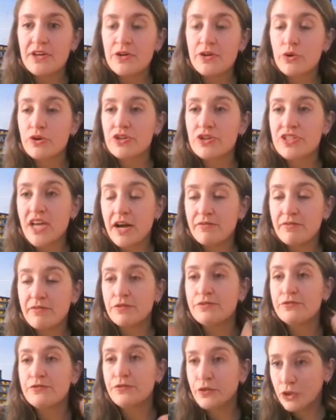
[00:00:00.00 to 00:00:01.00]
But in order to have
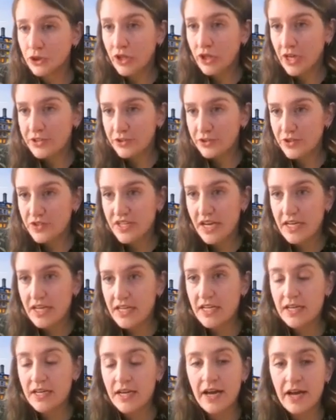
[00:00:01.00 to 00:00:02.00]
a full
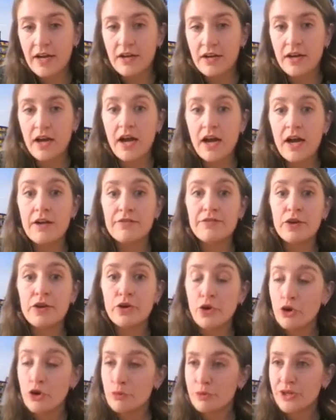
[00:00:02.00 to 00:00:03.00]
understanding of
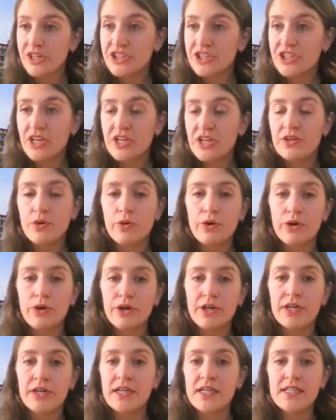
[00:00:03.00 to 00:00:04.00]
a corporation
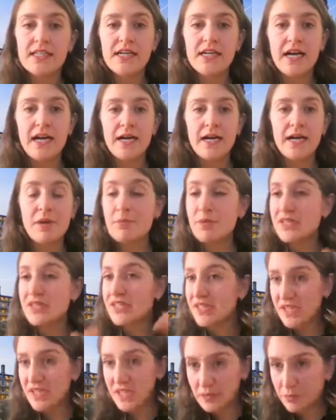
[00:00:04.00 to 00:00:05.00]
or a
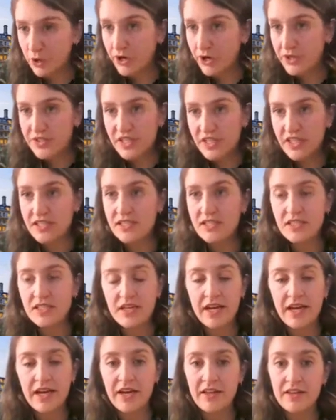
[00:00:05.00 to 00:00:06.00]
business's process,
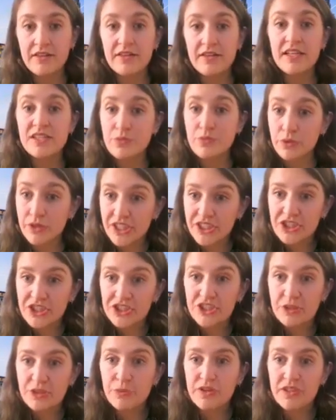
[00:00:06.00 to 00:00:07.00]
its
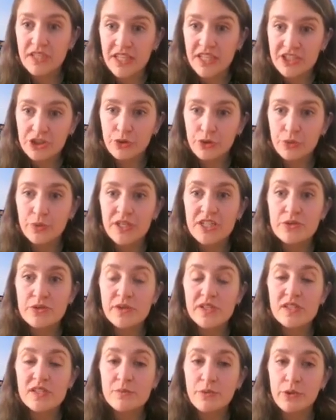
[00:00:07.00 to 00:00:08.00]
relationship with nature, we need
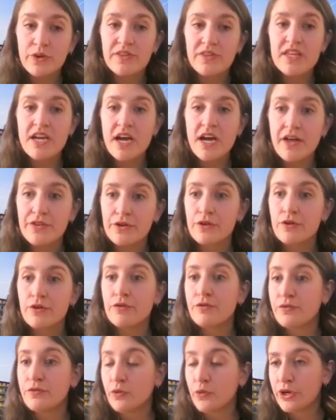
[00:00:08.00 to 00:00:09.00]
to explore the
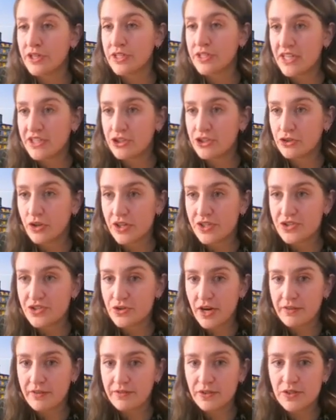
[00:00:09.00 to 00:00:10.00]
other four nature
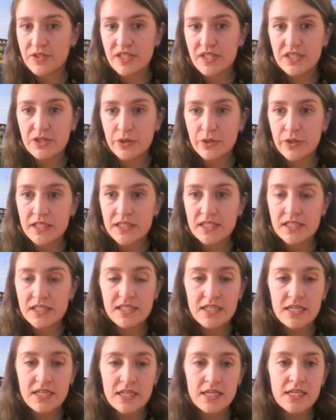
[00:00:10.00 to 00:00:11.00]
loss drivers, as you can
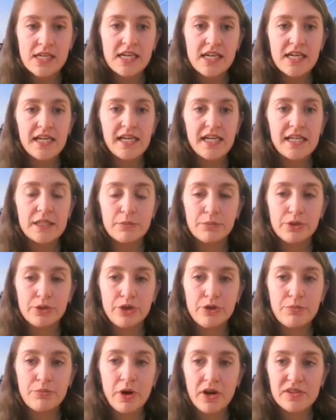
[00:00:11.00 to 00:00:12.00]
see in the
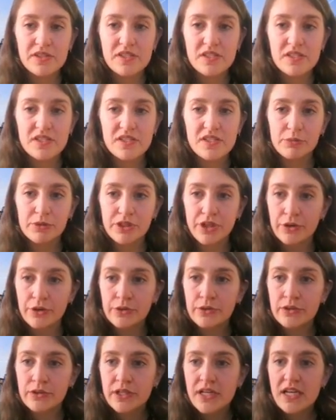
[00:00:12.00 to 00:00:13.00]
blue boxes here
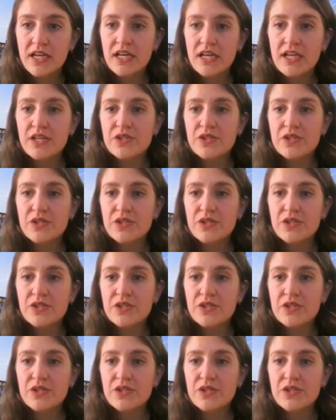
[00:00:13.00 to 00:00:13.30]
below.